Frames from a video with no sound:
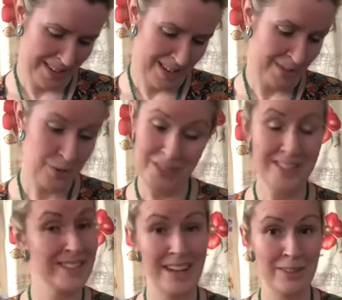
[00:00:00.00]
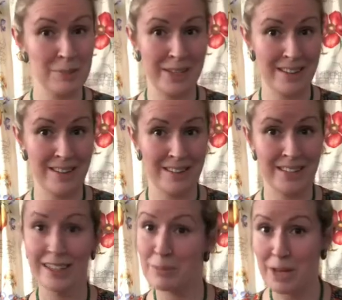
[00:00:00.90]
Of course, it doesn't have to be a card.
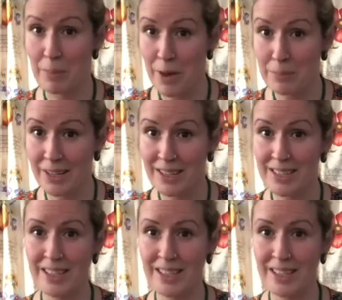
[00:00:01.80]
It can be a puppet,